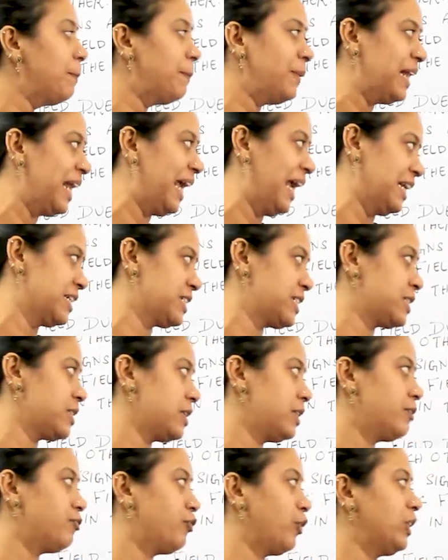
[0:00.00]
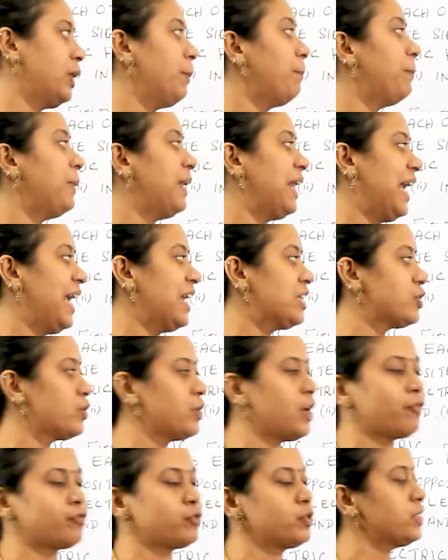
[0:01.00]
plates. For the plates
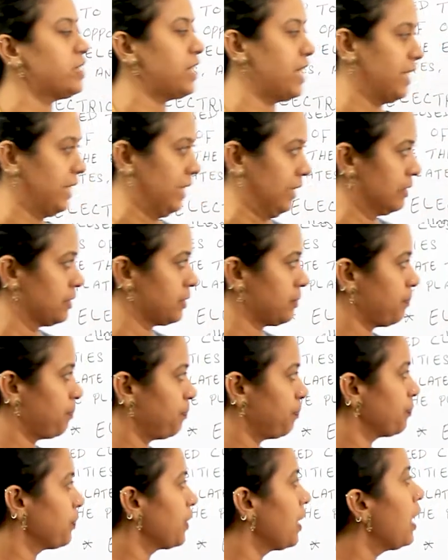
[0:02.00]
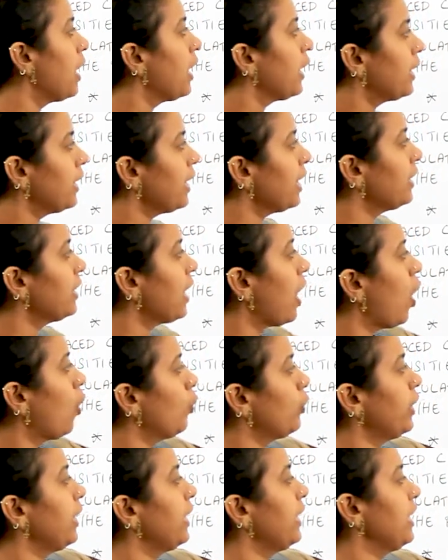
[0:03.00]
you have to take it. Here the
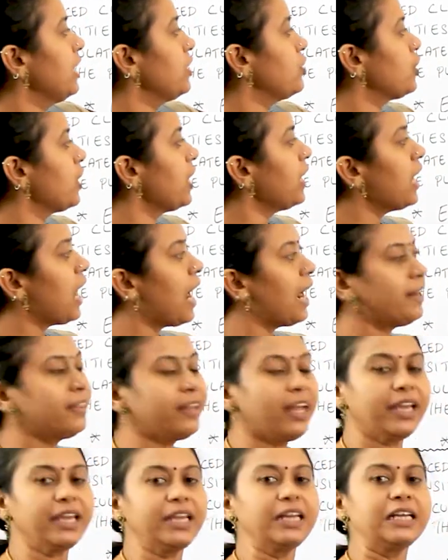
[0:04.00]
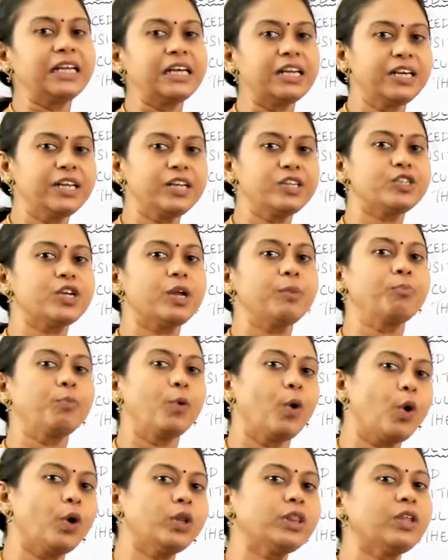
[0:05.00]
outer region and the inner region
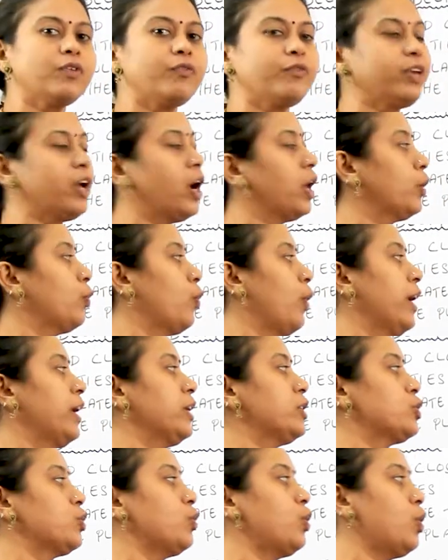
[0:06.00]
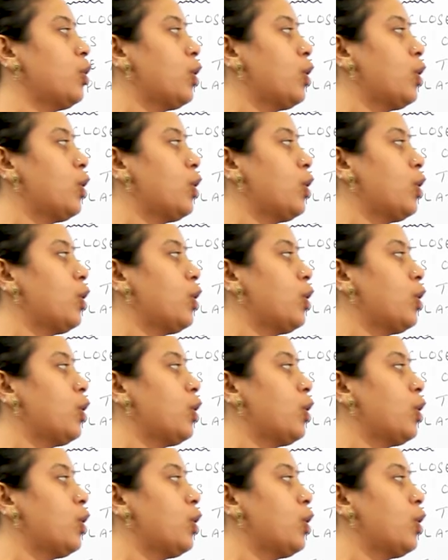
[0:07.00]
both we are going to